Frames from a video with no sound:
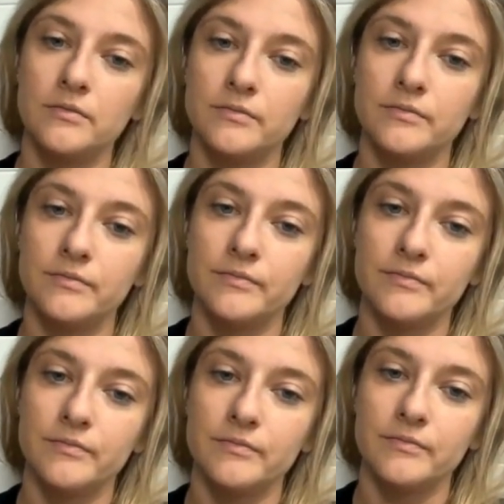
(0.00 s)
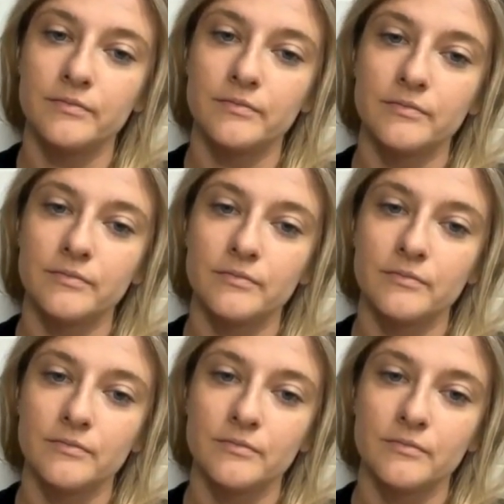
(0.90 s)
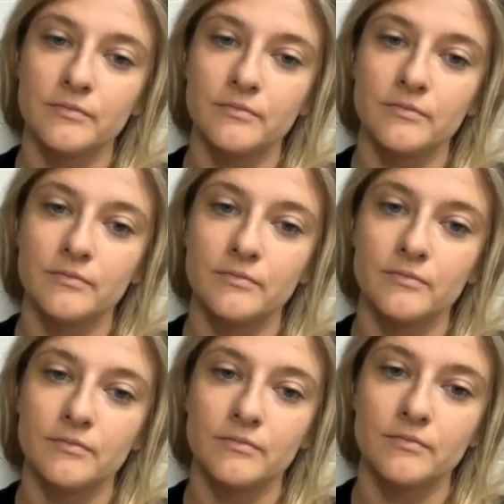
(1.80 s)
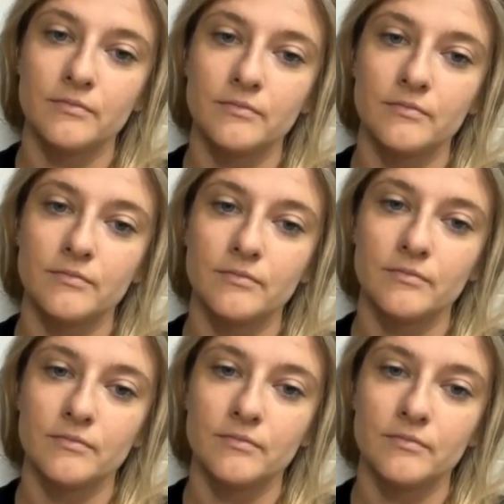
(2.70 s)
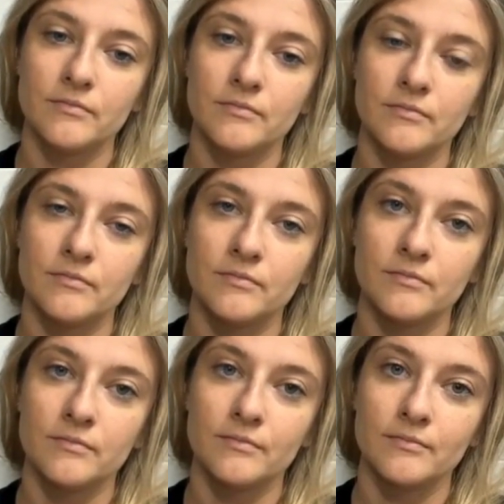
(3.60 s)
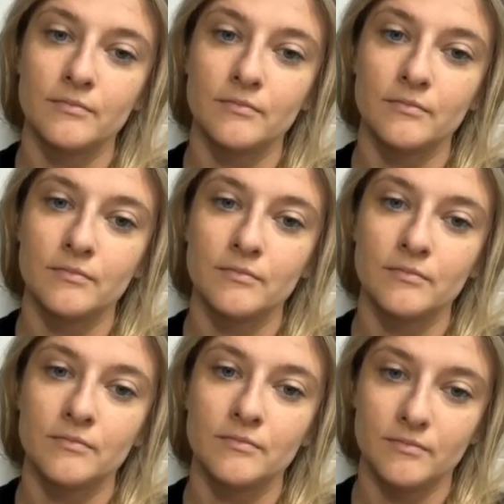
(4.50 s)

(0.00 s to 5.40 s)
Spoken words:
No words are spoken by the person on screen.